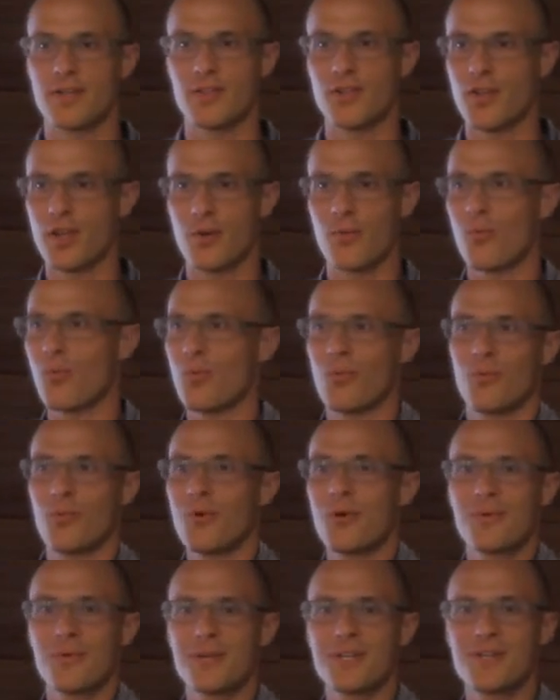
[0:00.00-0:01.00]
They're like,
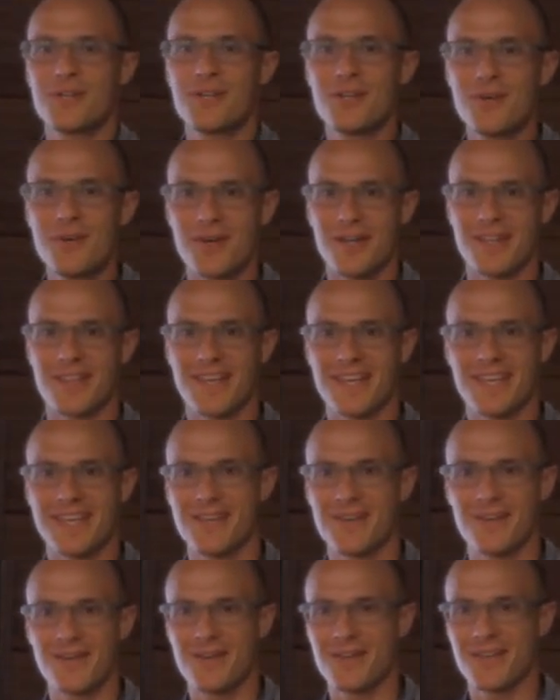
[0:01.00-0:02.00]
"What were you doing?
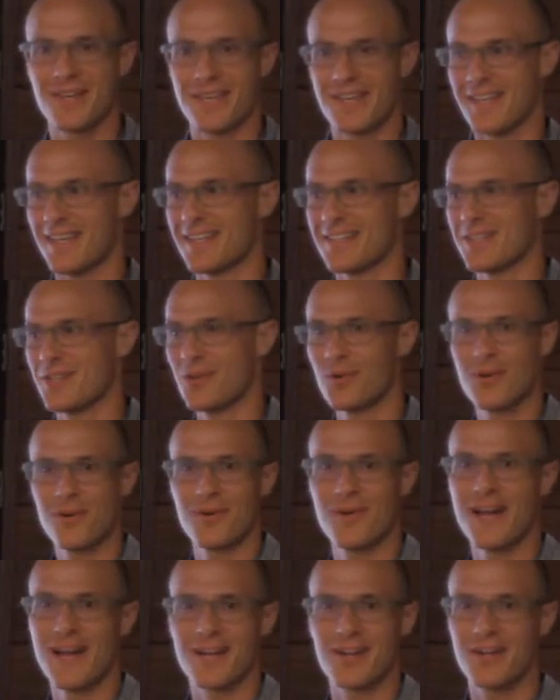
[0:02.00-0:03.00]
It's
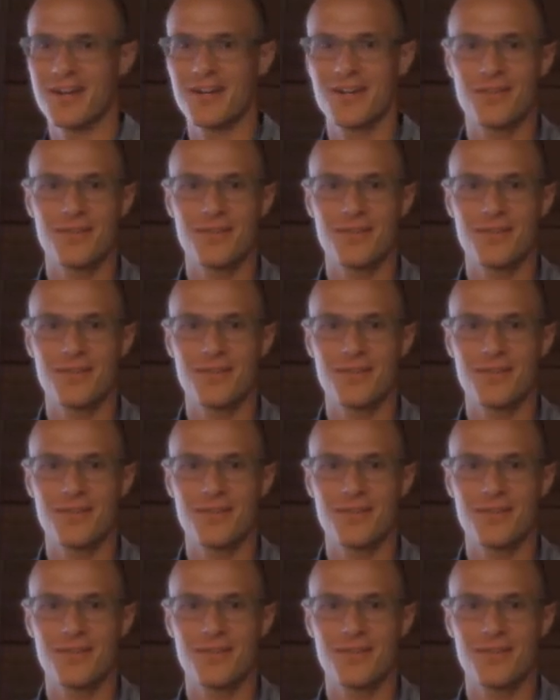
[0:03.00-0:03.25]
your record.